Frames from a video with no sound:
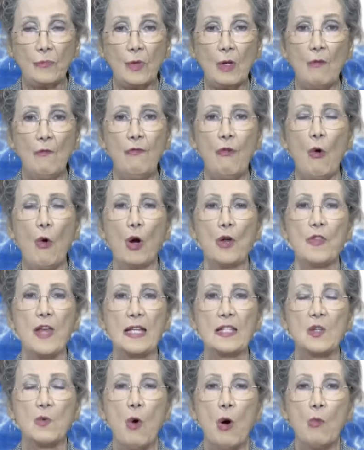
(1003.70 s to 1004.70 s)
for.
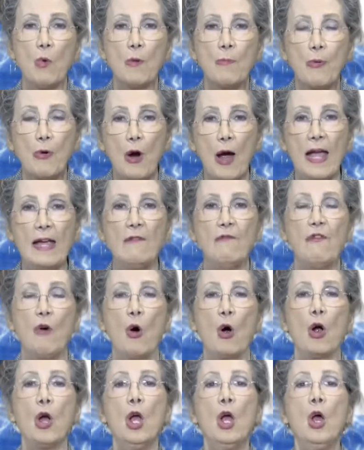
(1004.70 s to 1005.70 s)
That's what we're praying
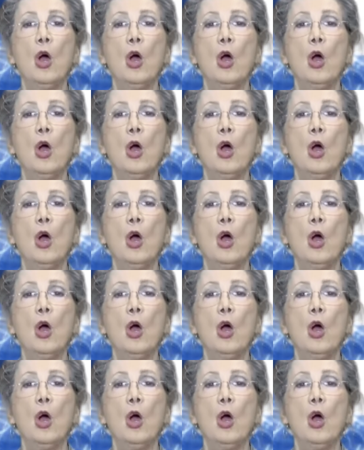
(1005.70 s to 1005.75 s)
for.